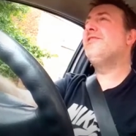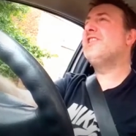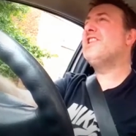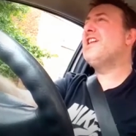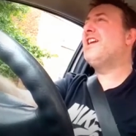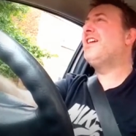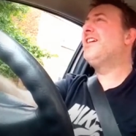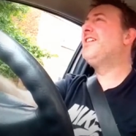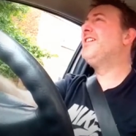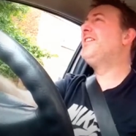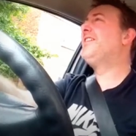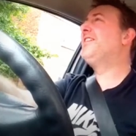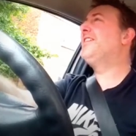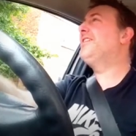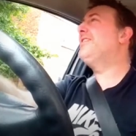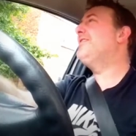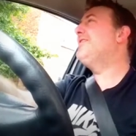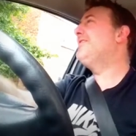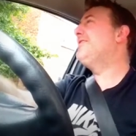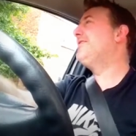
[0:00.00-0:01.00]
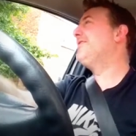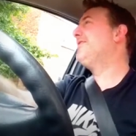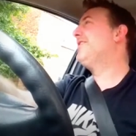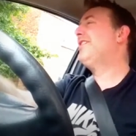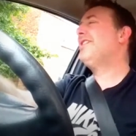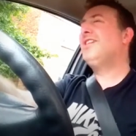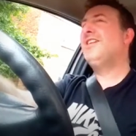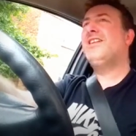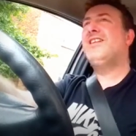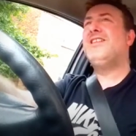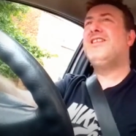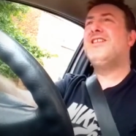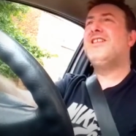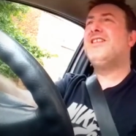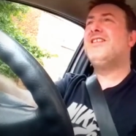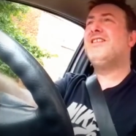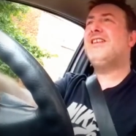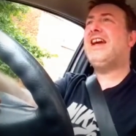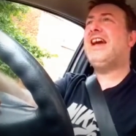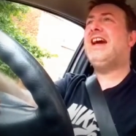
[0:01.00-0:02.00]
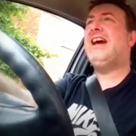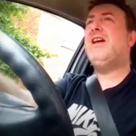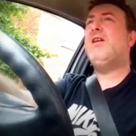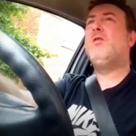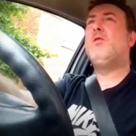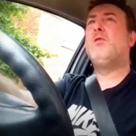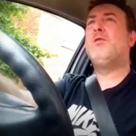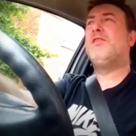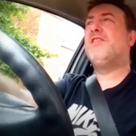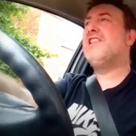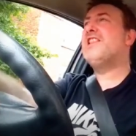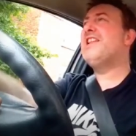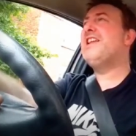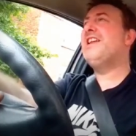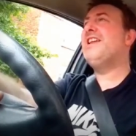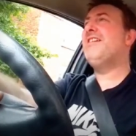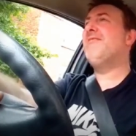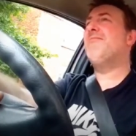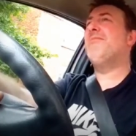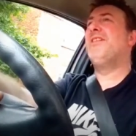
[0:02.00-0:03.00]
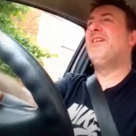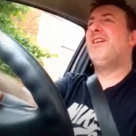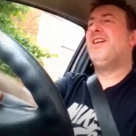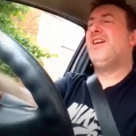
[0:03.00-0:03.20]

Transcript: the chickens, oh, you know, cows, sheep.